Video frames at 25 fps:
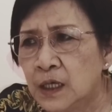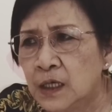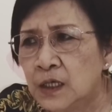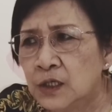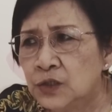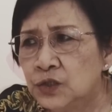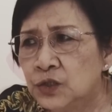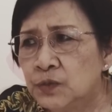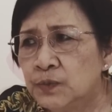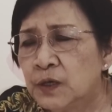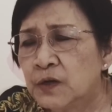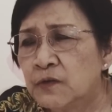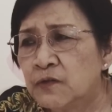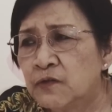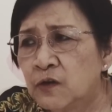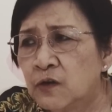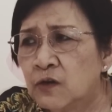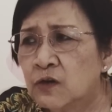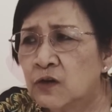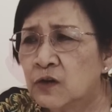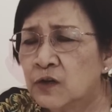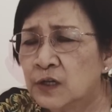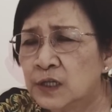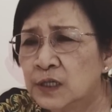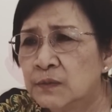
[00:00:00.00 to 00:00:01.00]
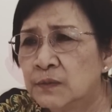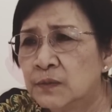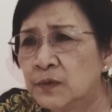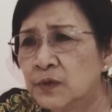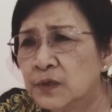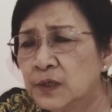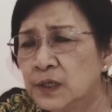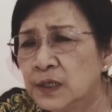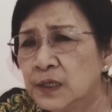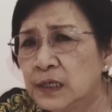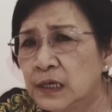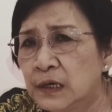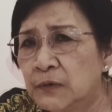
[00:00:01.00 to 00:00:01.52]
So about 4 o'clock in the
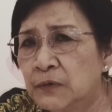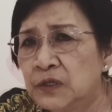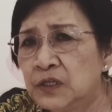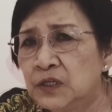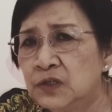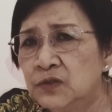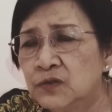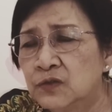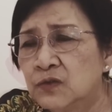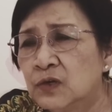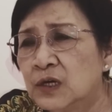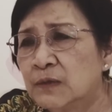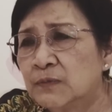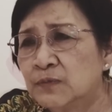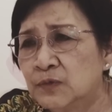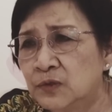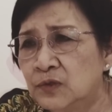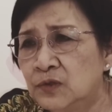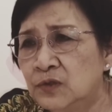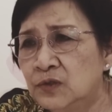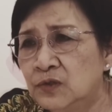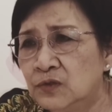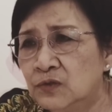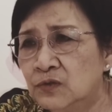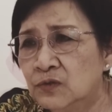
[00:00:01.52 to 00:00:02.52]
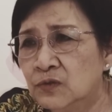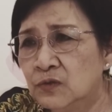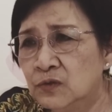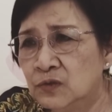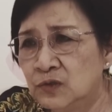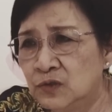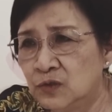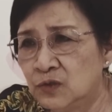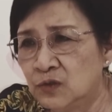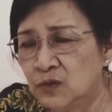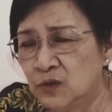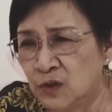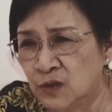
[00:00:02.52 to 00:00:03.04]
morning, I wanted to go up to
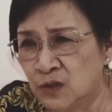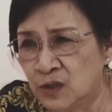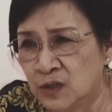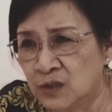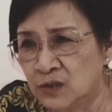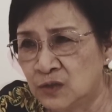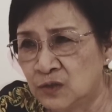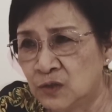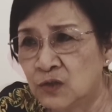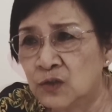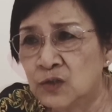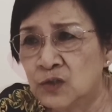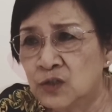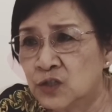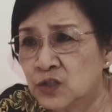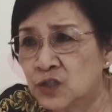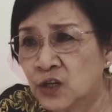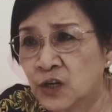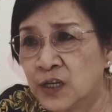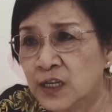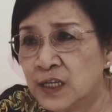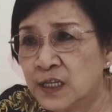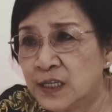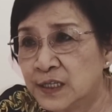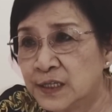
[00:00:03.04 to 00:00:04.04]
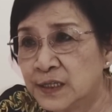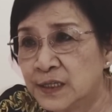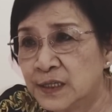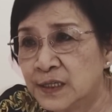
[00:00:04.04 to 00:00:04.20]
go to toilet.